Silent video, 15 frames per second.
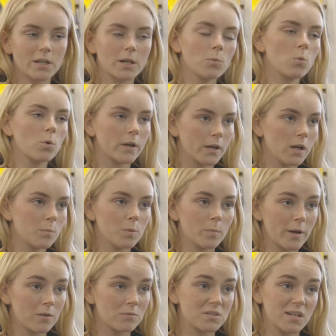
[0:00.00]
a day walking up a
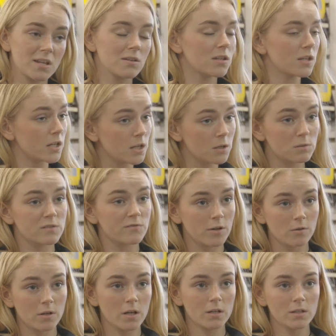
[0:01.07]
mountain, your heels
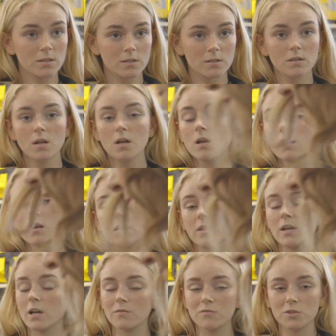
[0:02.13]
feel nice. Yeah.
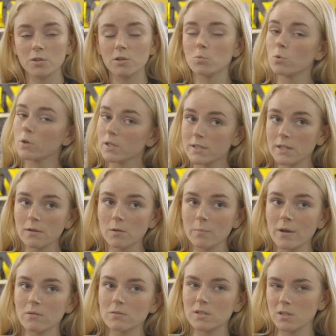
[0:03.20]
The afternoon walking down a
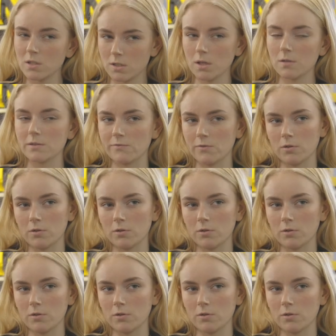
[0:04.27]
mountain, your toes